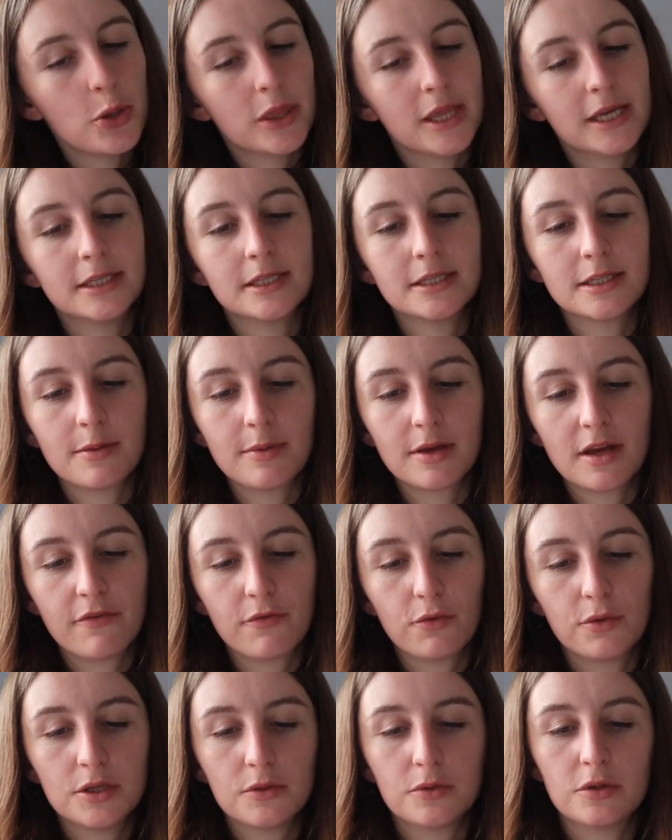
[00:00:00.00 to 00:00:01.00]
This is something I've
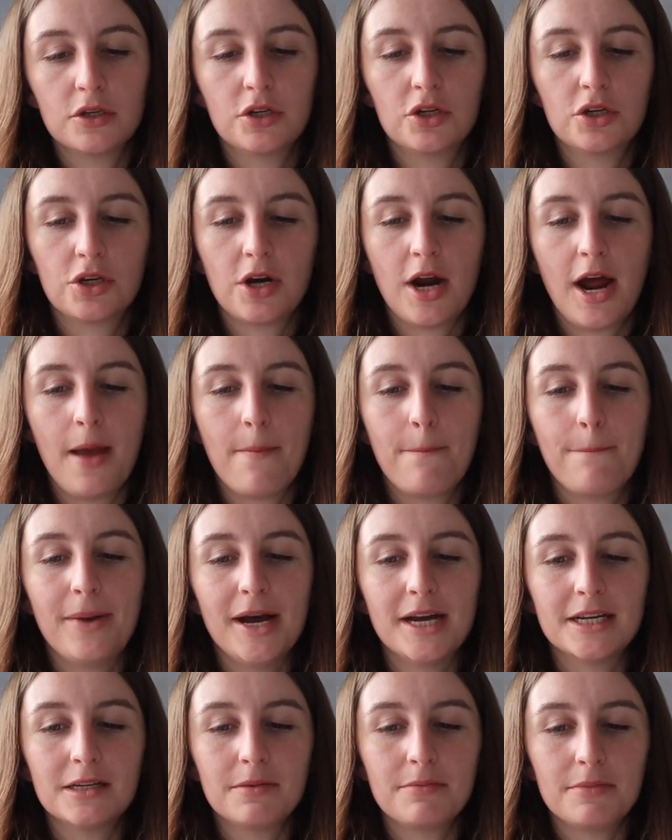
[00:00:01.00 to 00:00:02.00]
always wanted to try.
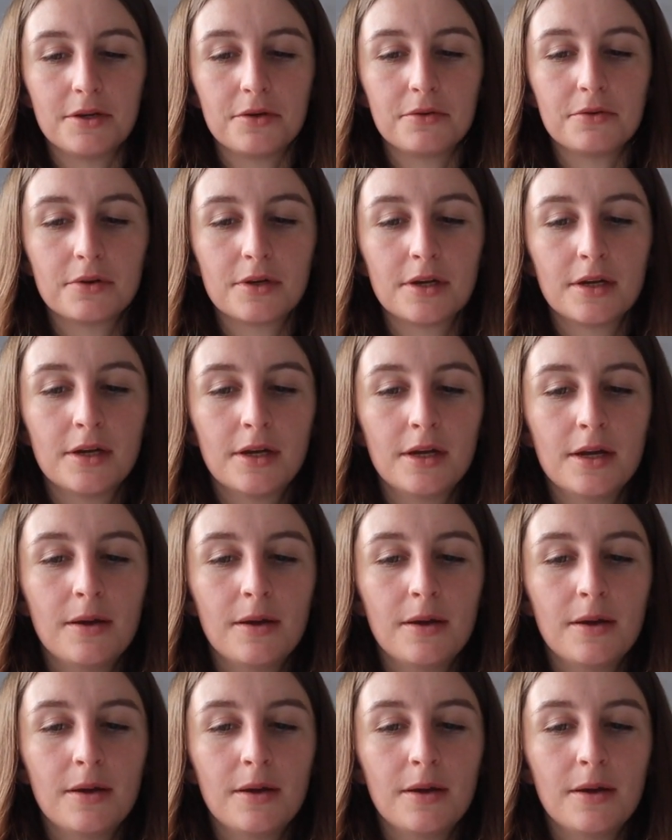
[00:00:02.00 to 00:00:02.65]
Buttermilk,